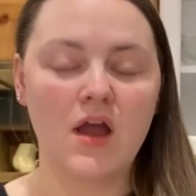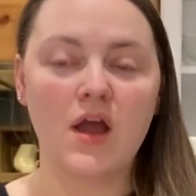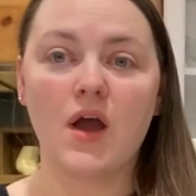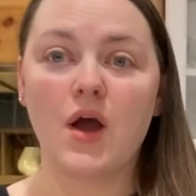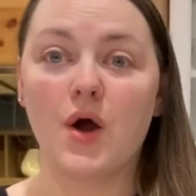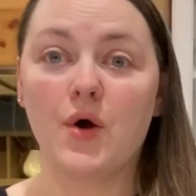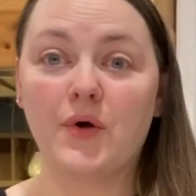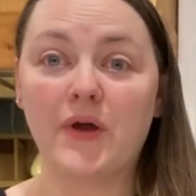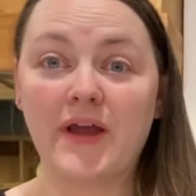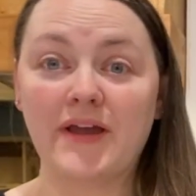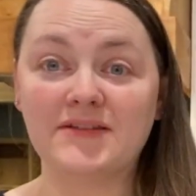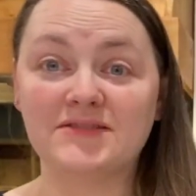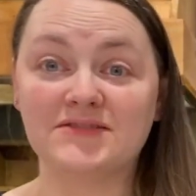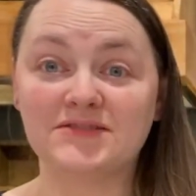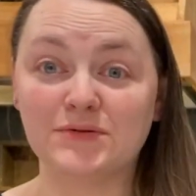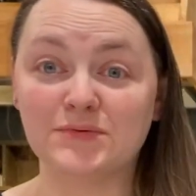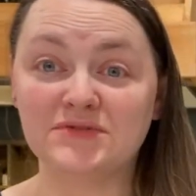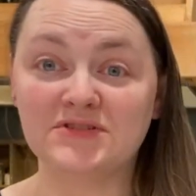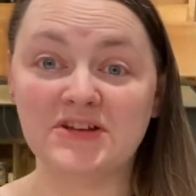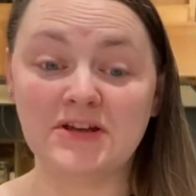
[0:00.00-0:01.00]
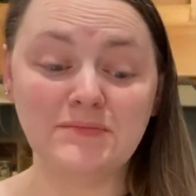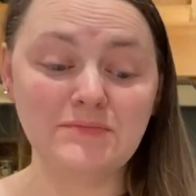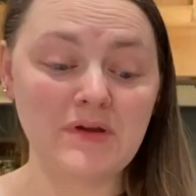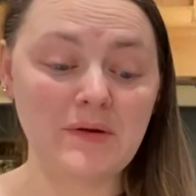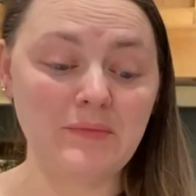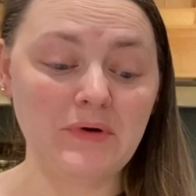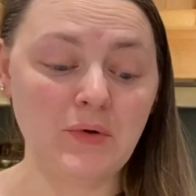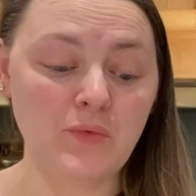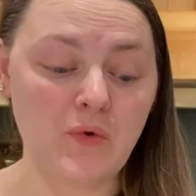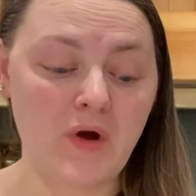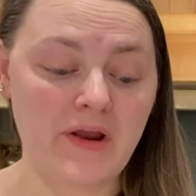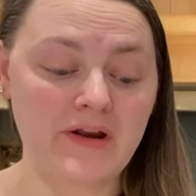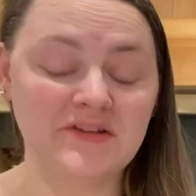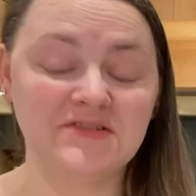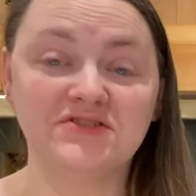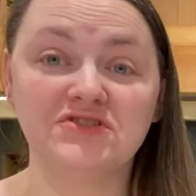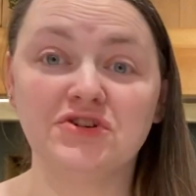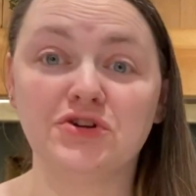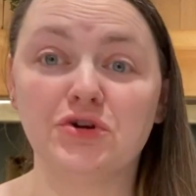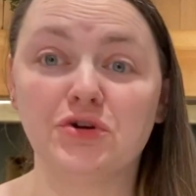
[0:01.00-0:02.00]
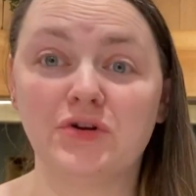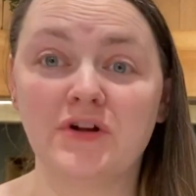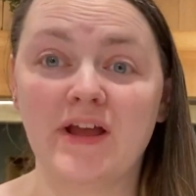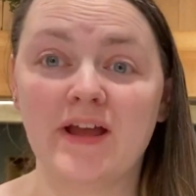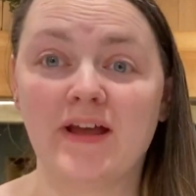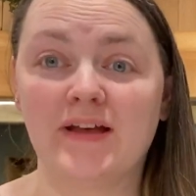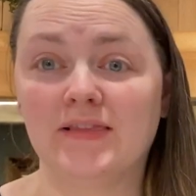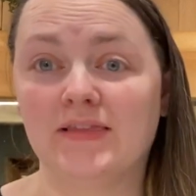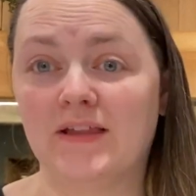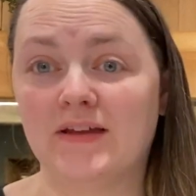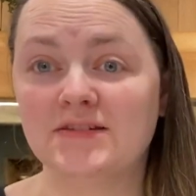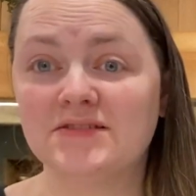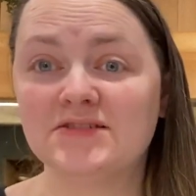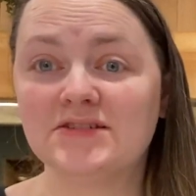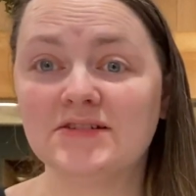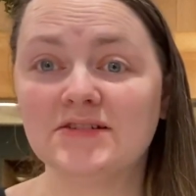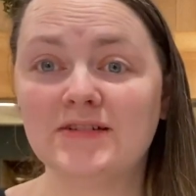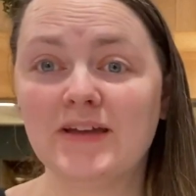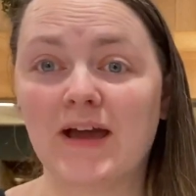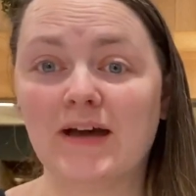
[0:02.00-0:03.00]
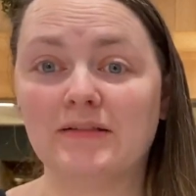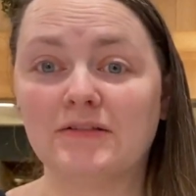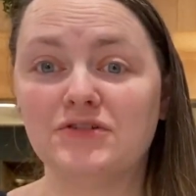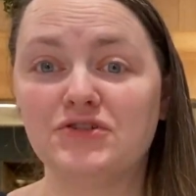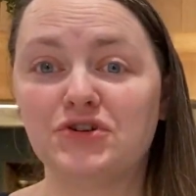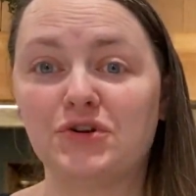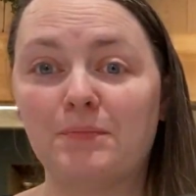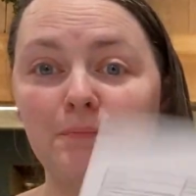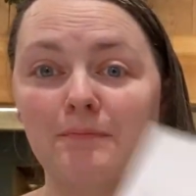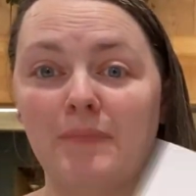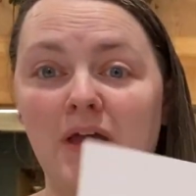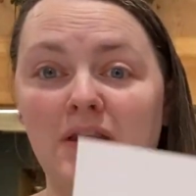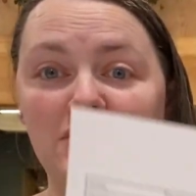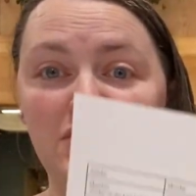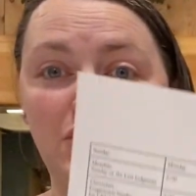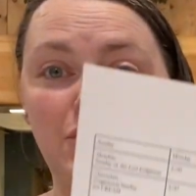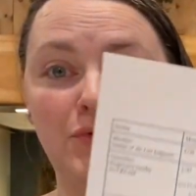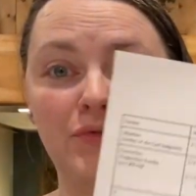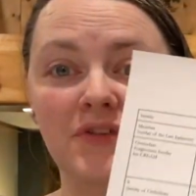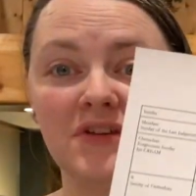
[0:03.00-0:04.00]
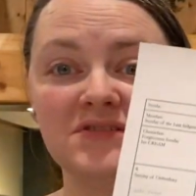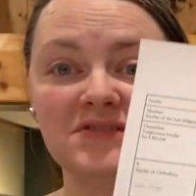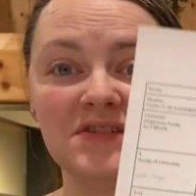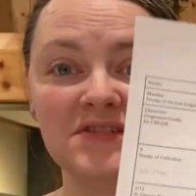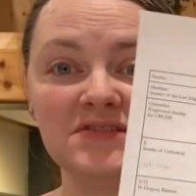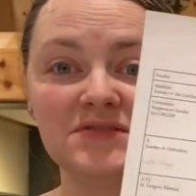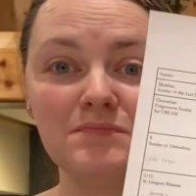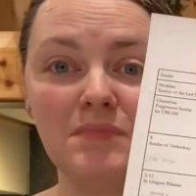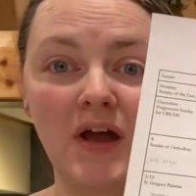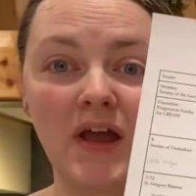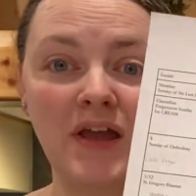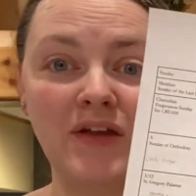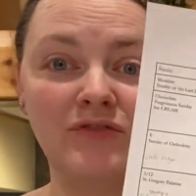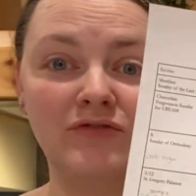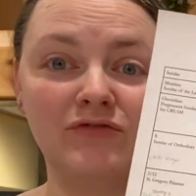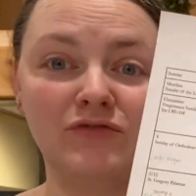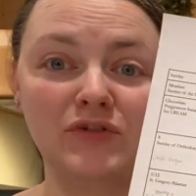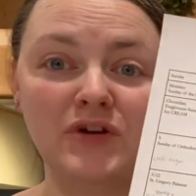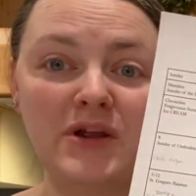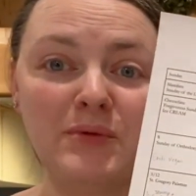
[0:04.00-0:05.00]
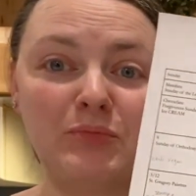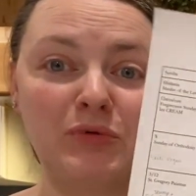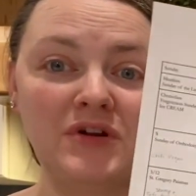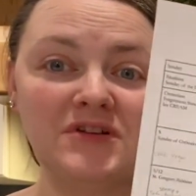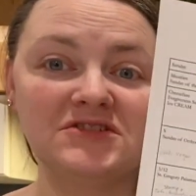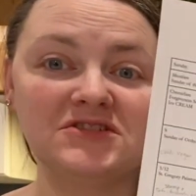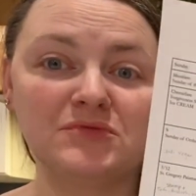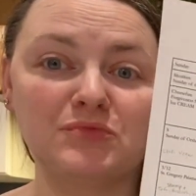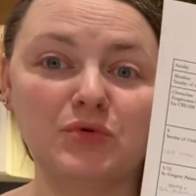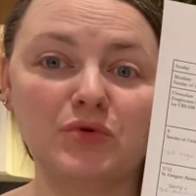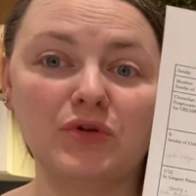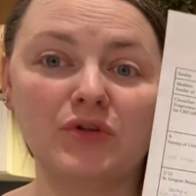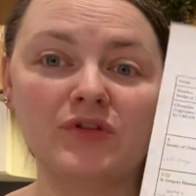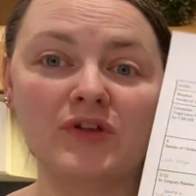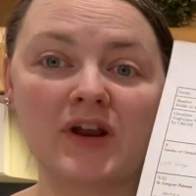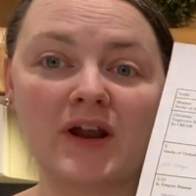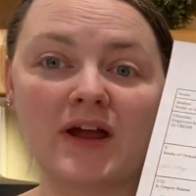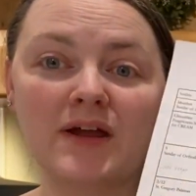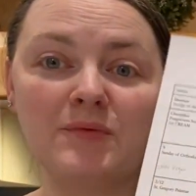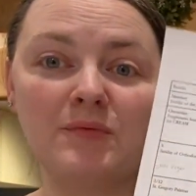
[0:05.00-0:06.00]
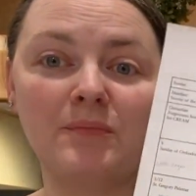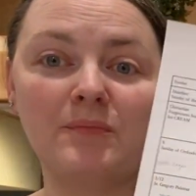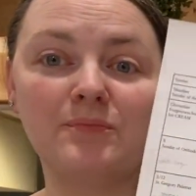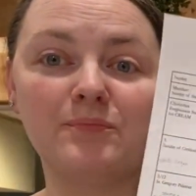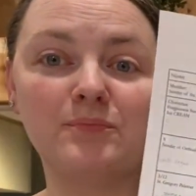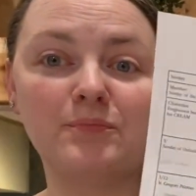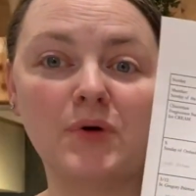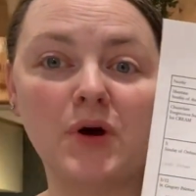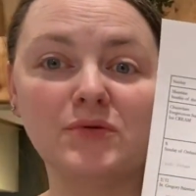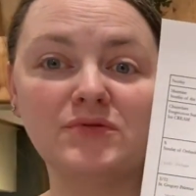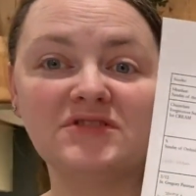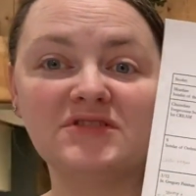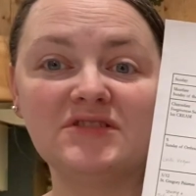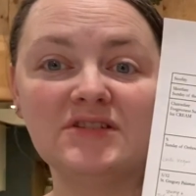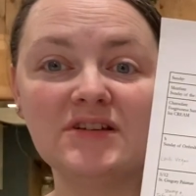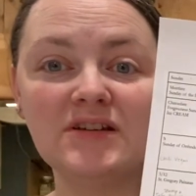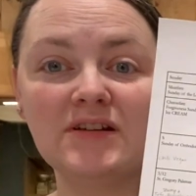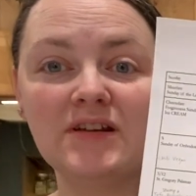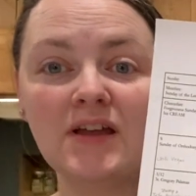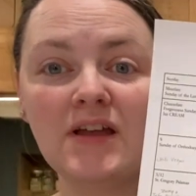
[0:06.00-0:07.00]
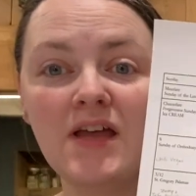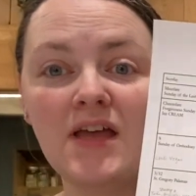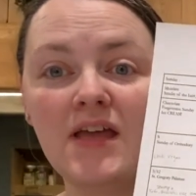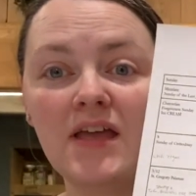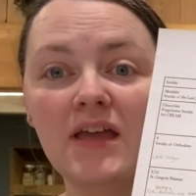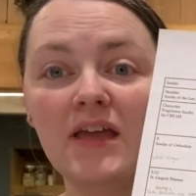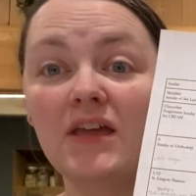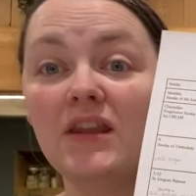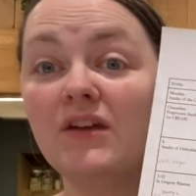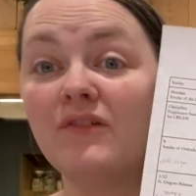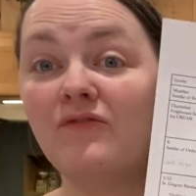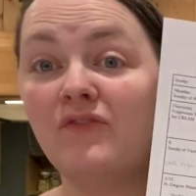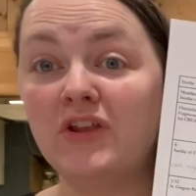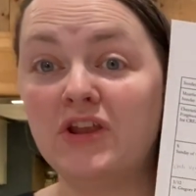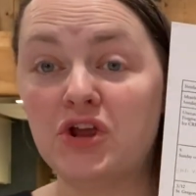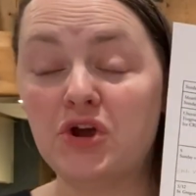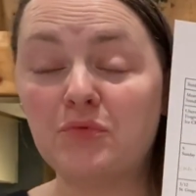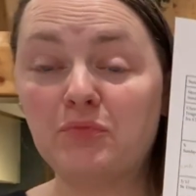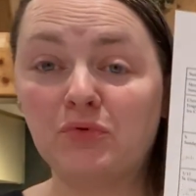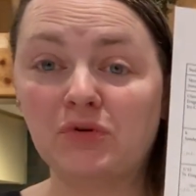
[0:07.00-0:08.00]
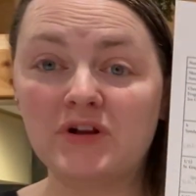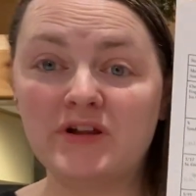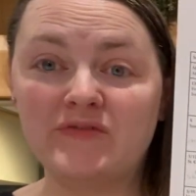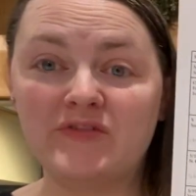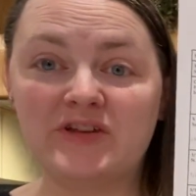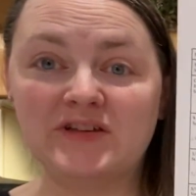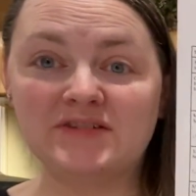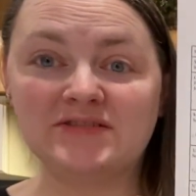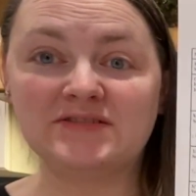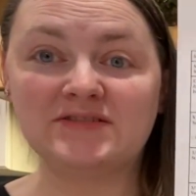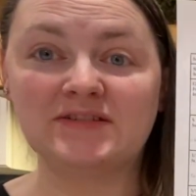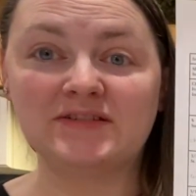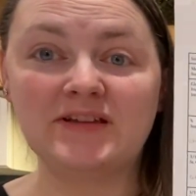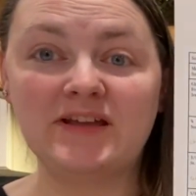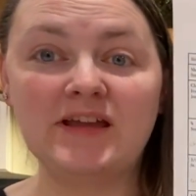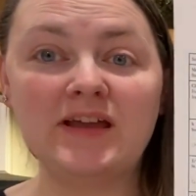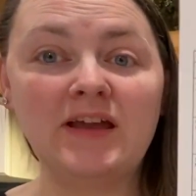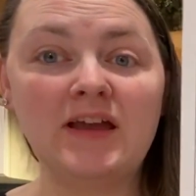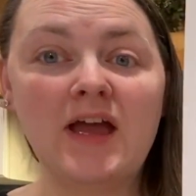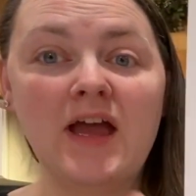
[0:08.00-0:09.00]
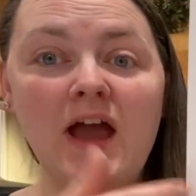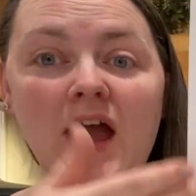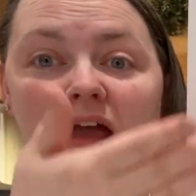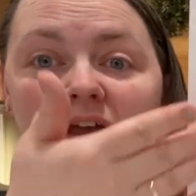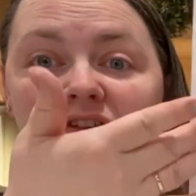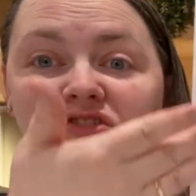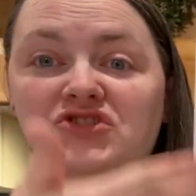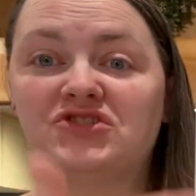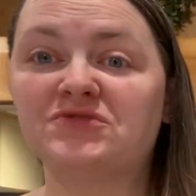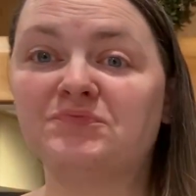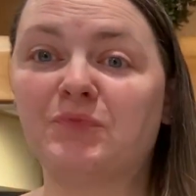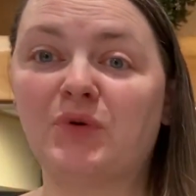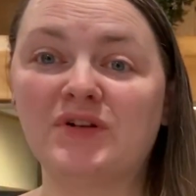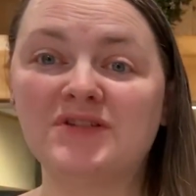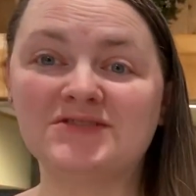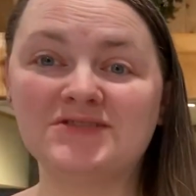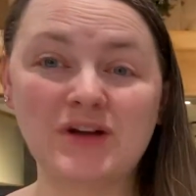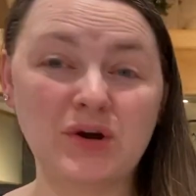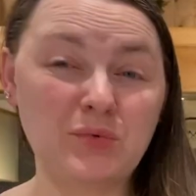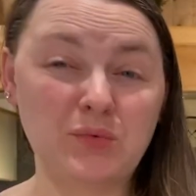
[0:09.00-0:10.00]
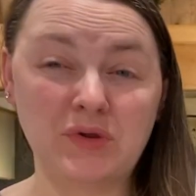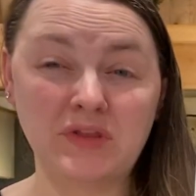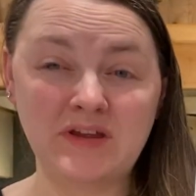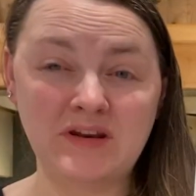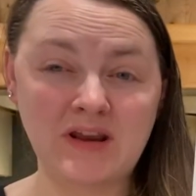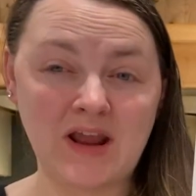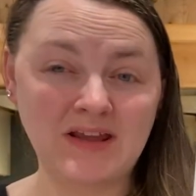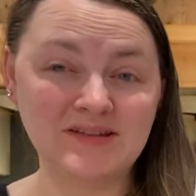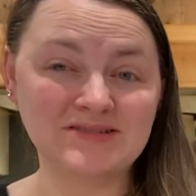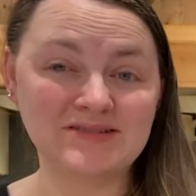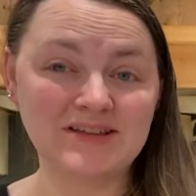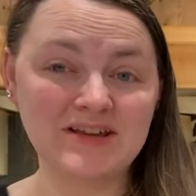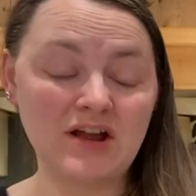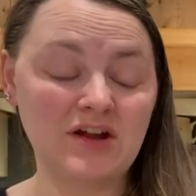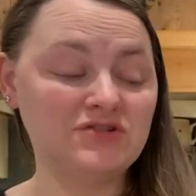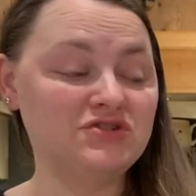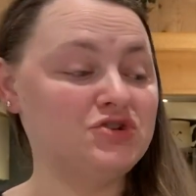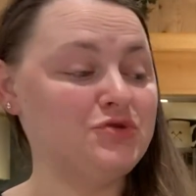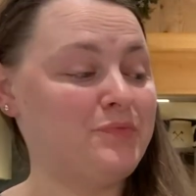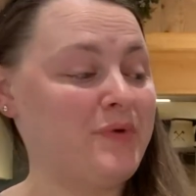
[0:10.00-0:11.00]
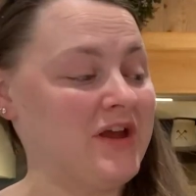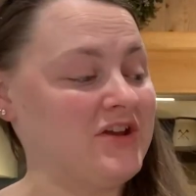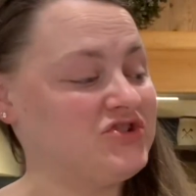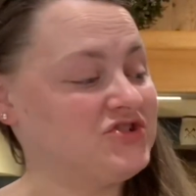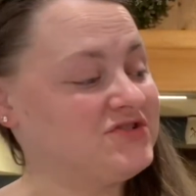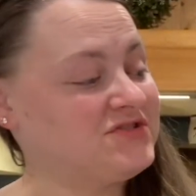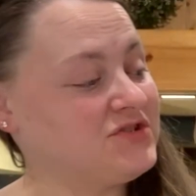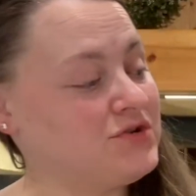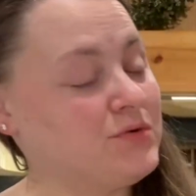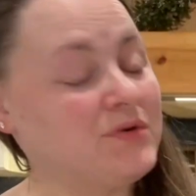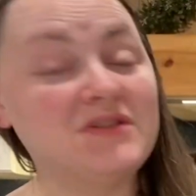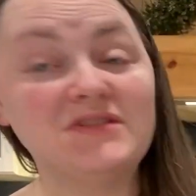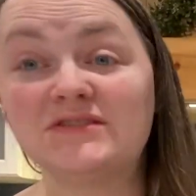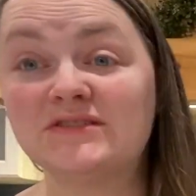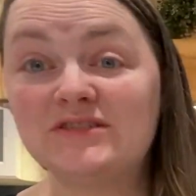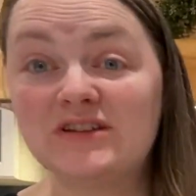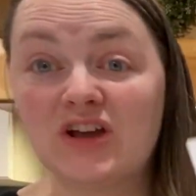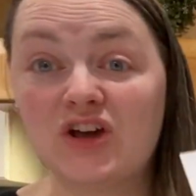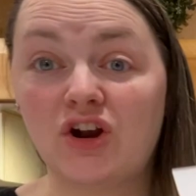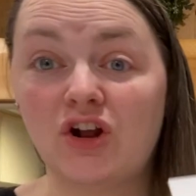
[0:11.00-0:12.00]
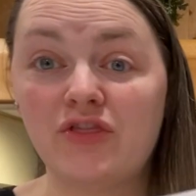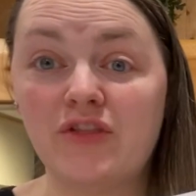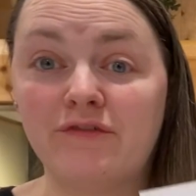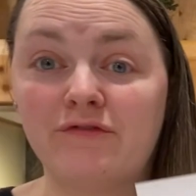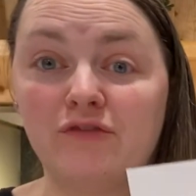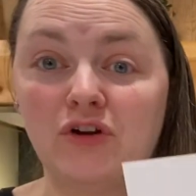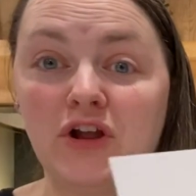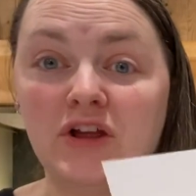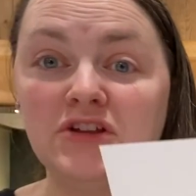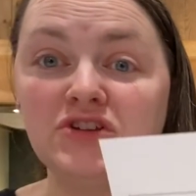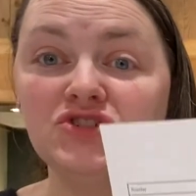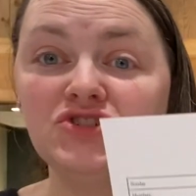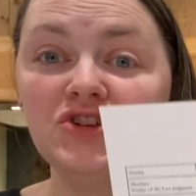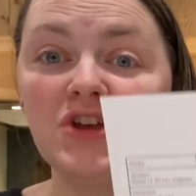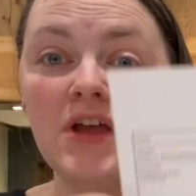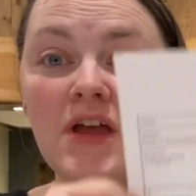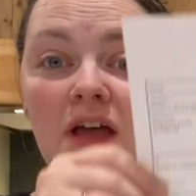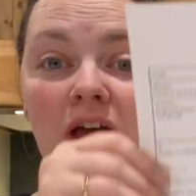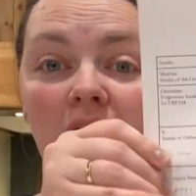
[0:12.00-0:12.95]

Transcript: Okay, so tip number one is to create a Lenten calendar menu. This is my free printable that I posted in a video previously. It just prints out really nicely on 2 pages so you can stick it on the fridge.